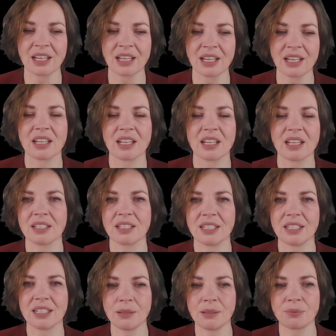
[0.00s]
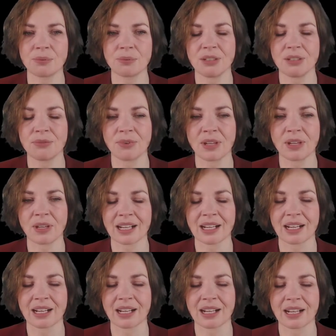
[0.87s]
is a deep defect
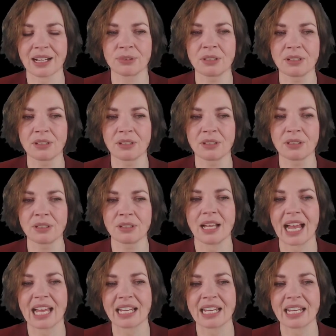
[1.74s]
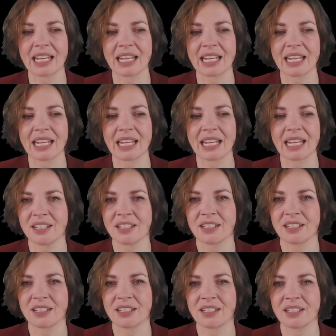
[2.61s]
level and an
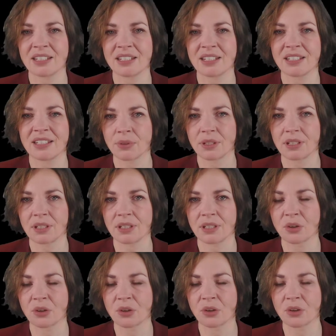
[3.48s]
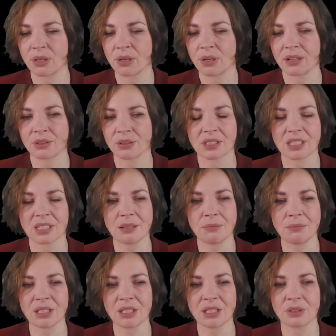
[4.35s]
N-type compound
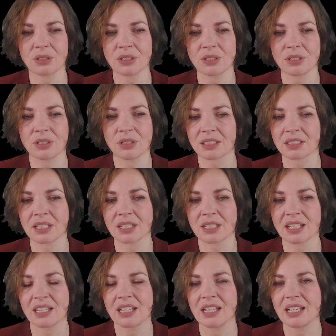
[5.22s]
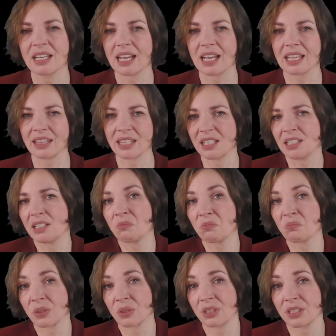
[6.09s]
semiconductor, and then in
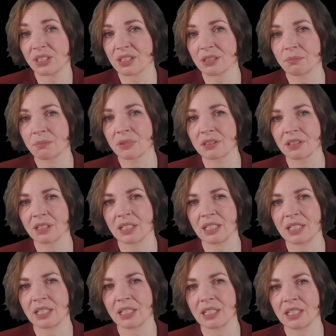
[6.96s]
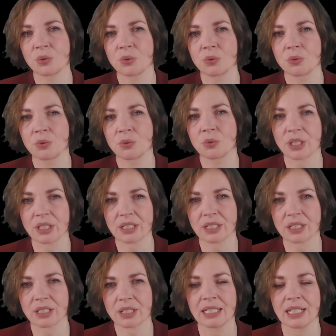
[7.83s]
principle it could work.